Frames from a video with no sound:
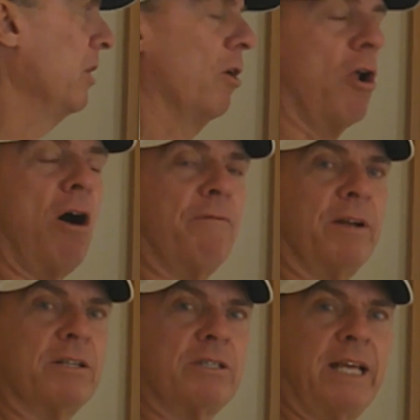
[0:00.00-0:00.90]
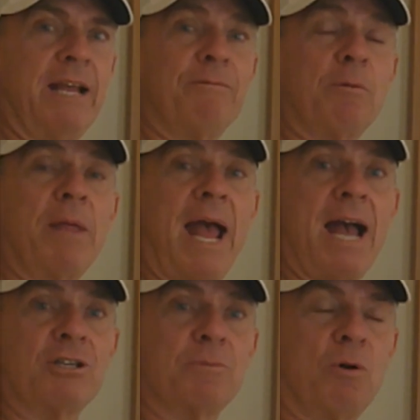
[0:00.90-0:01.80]
on offense came from the
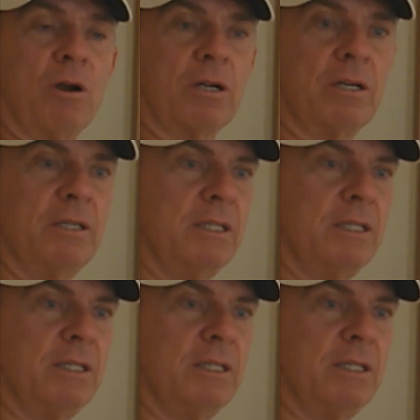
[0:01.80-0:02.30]
hash mark.